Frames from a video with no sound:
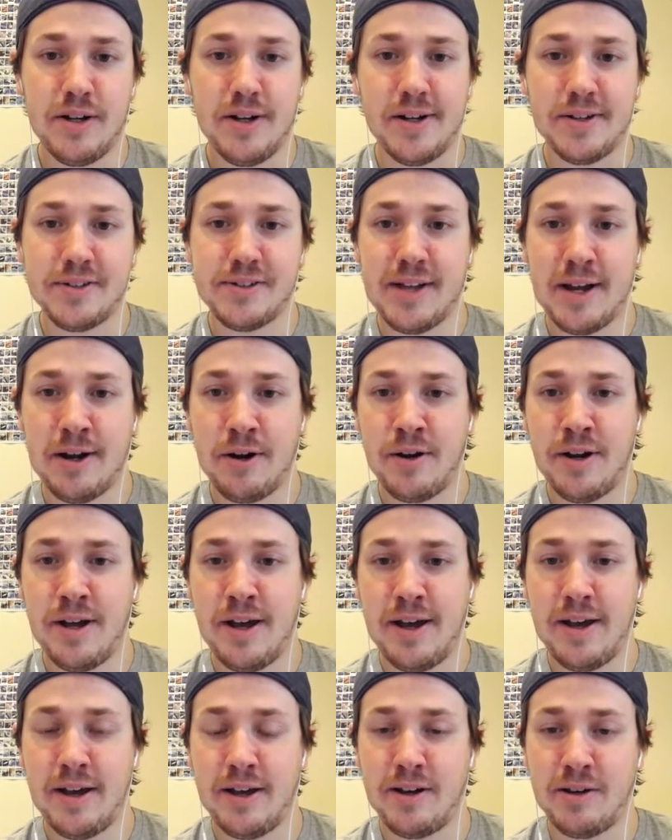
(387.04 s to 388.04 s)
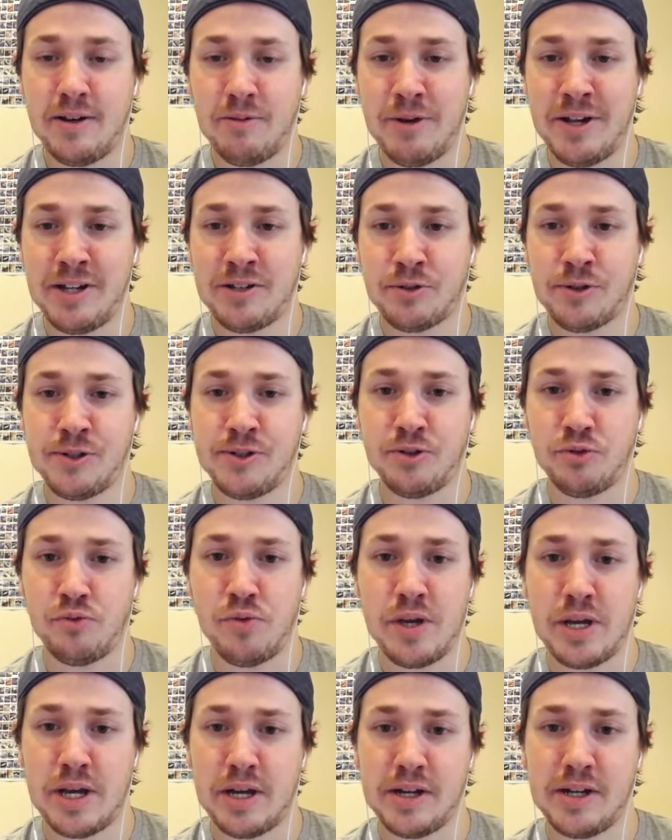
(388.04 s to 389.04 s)
Saturday, we get towards the
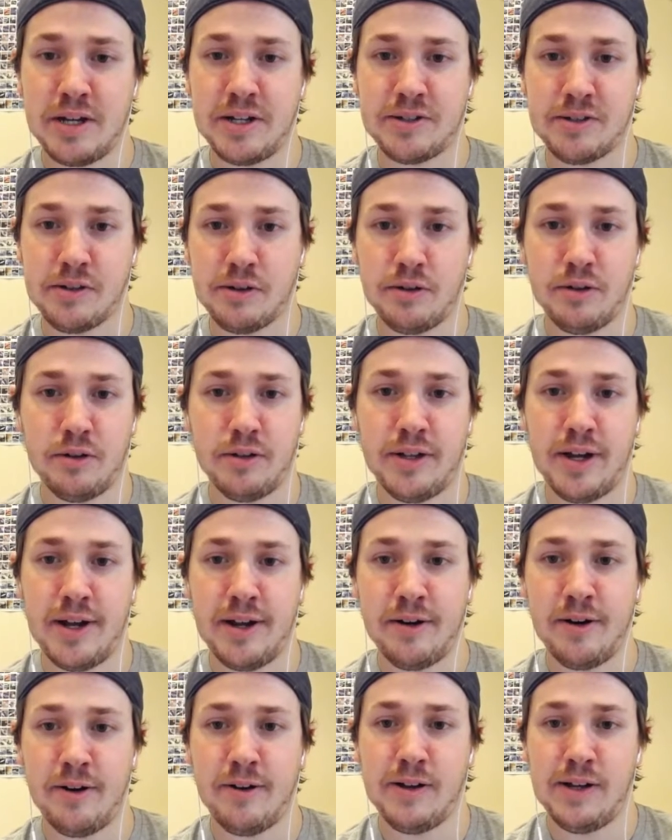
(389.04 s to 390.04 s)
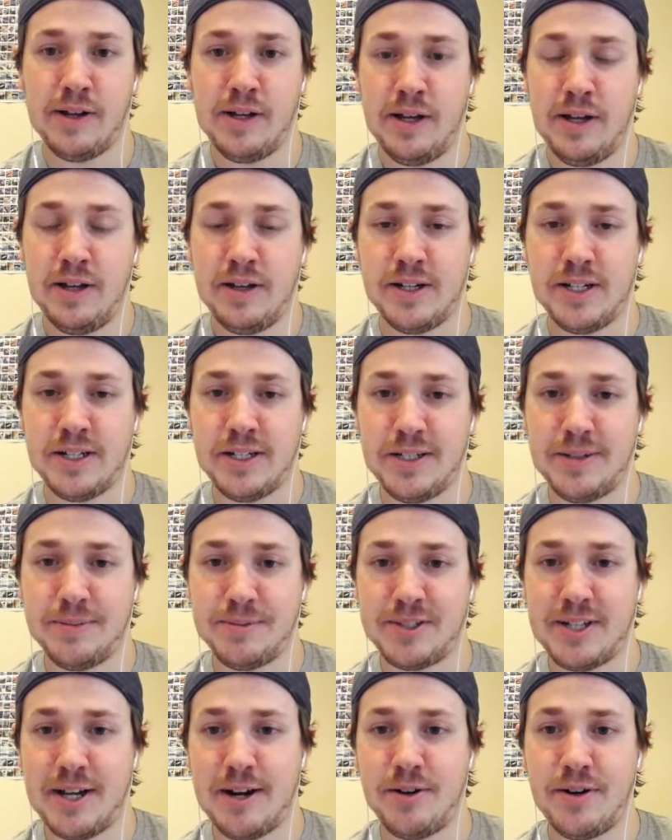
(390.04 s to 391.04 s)
weekend, it gets a little lighter.
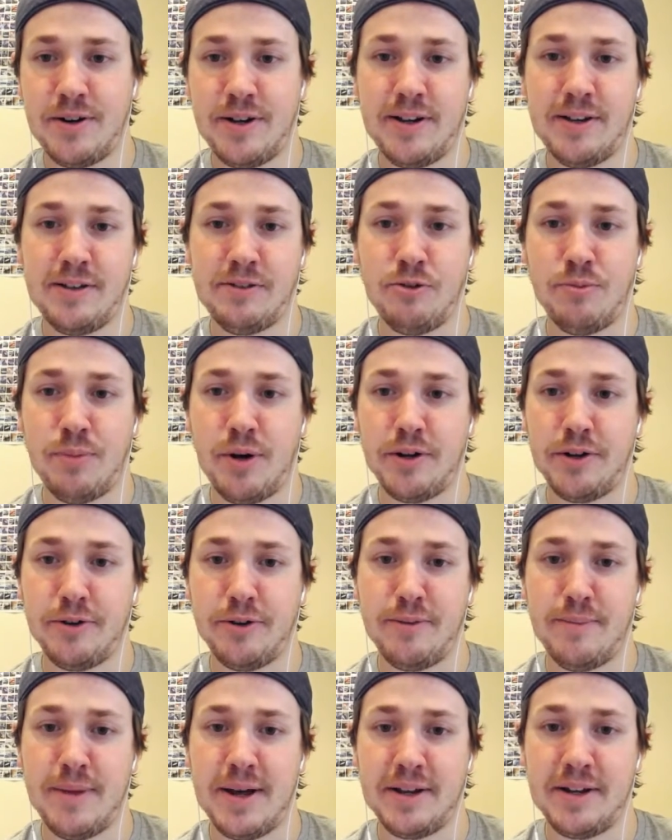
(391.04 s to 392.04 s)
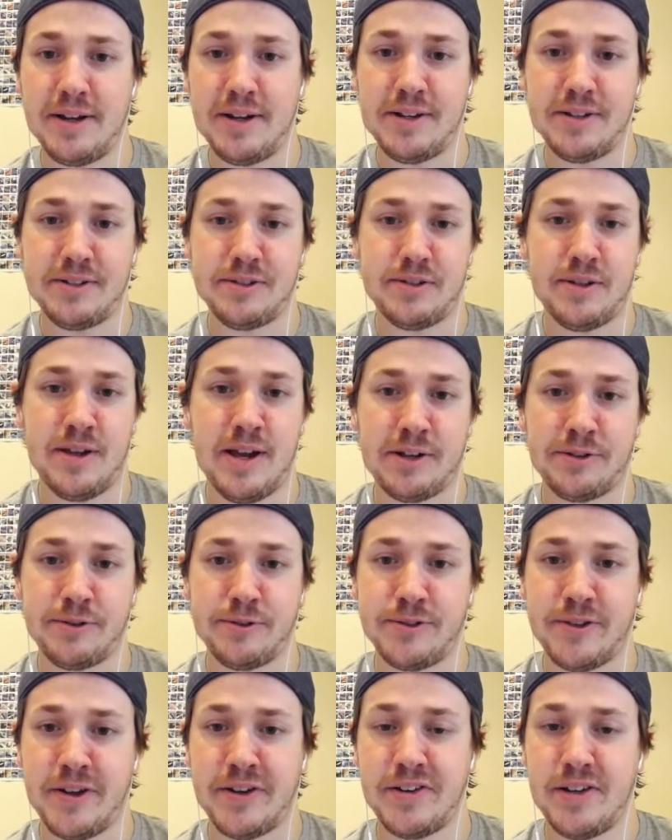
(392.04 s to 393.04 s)
Saturday, Ubaldo Jimenez,
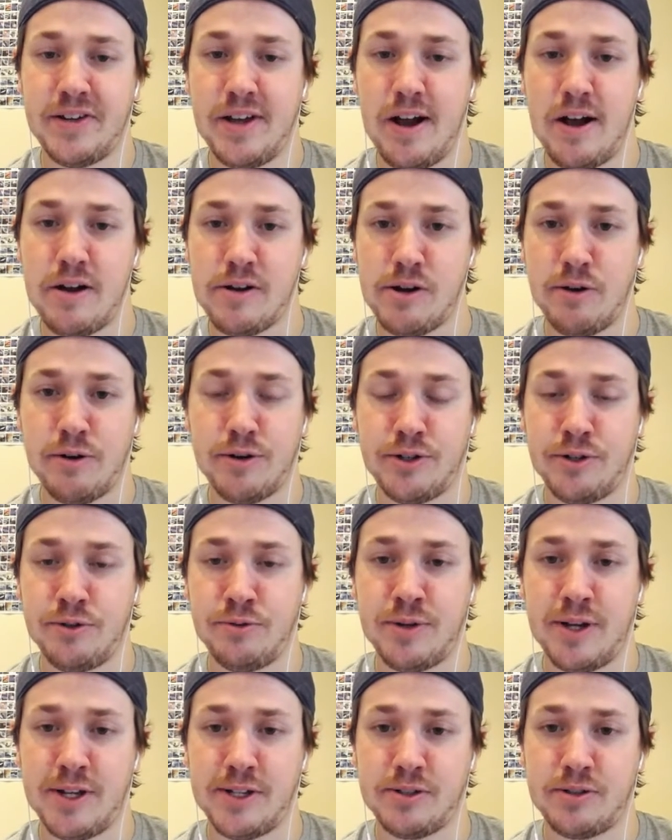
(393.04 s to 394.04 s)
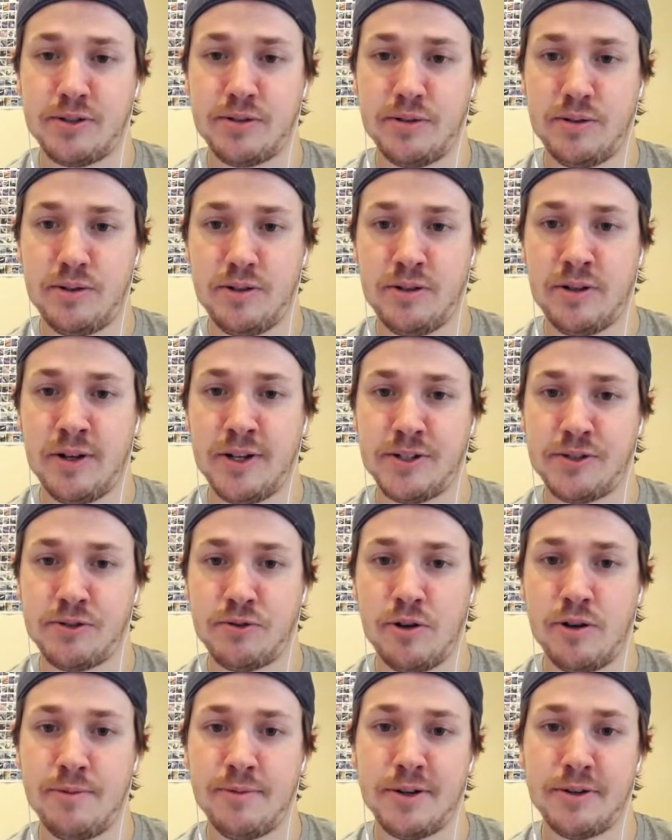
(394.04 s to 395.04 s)
Hector Santiago are two nice
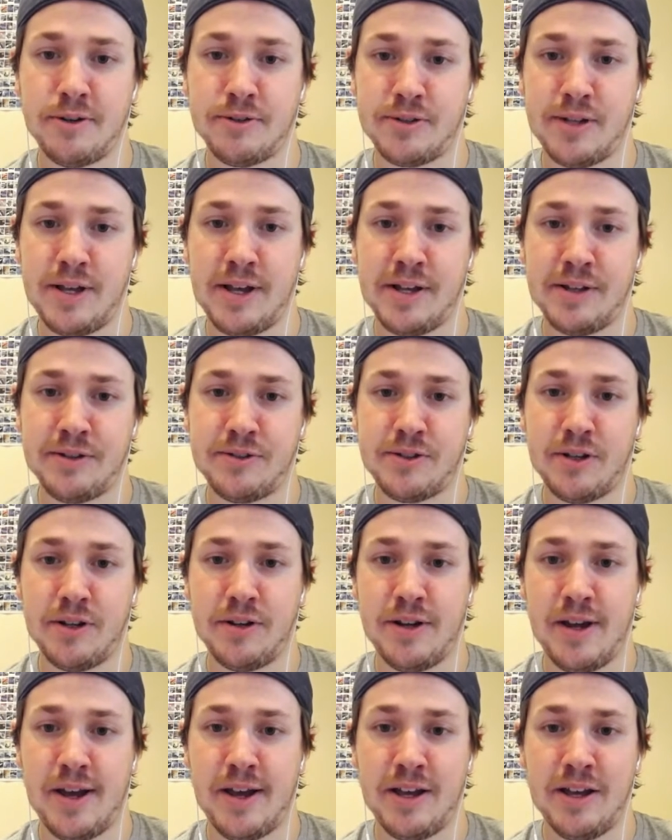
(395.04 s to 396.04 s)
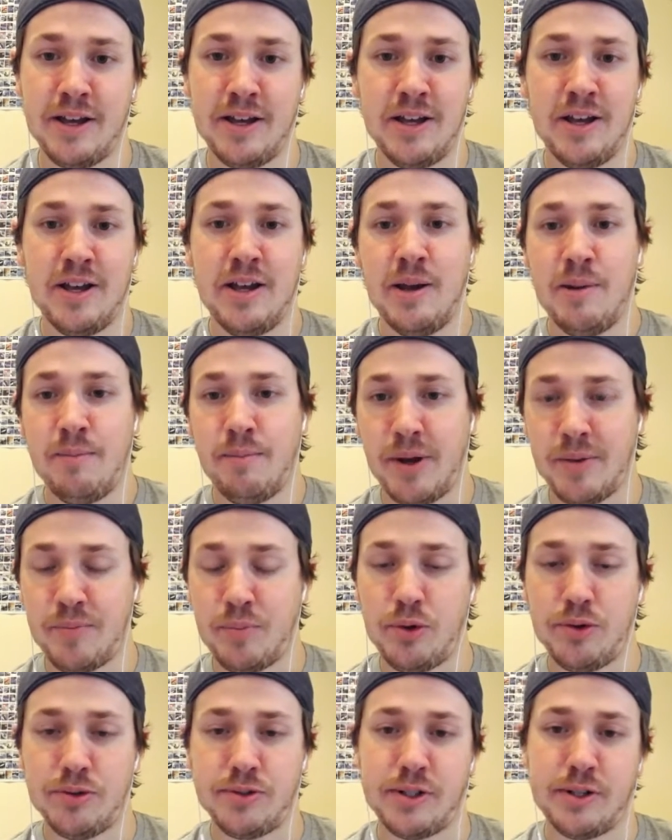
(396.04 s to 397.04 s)
streamers, and Sunday, Mike
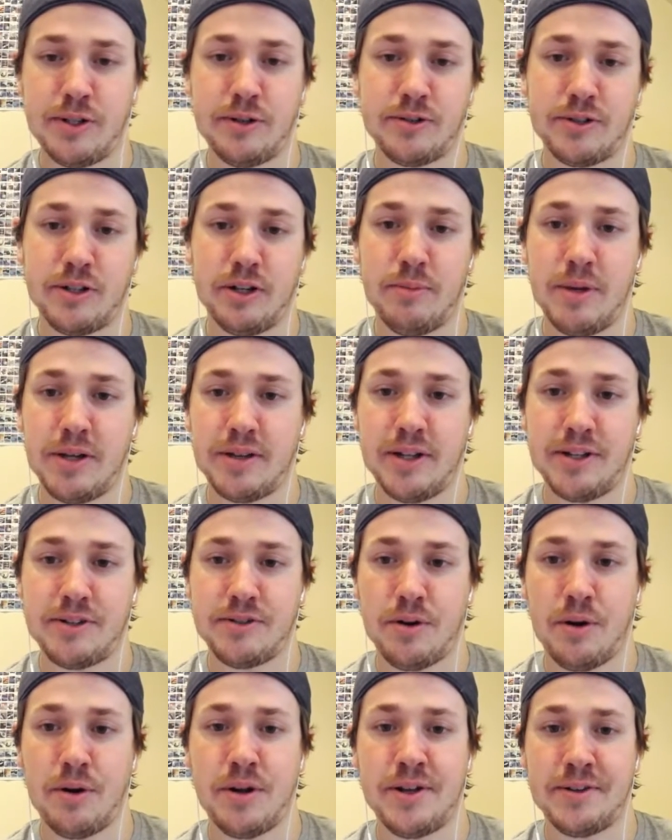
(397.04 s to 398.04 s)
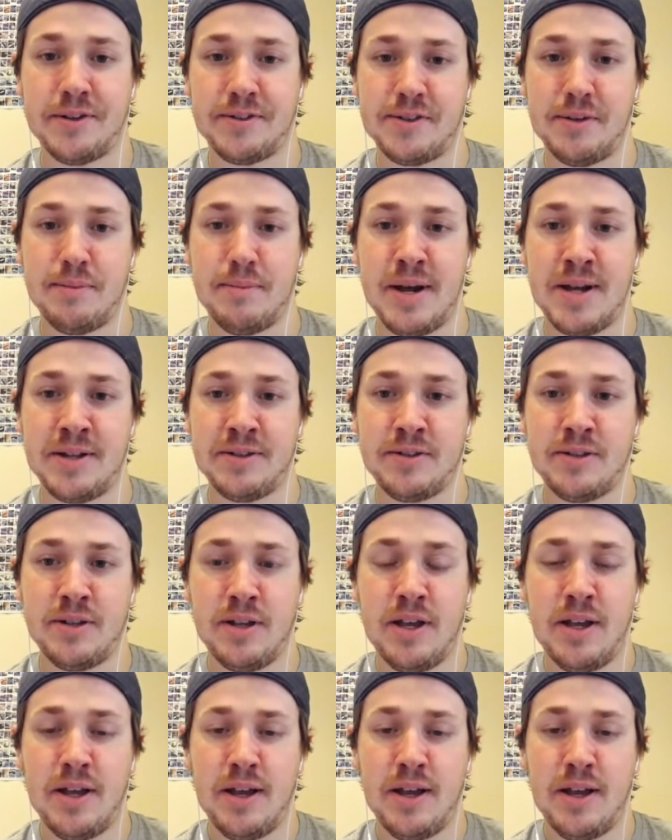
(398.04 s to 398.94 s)
Bolsinger is going to make that start against the Mets.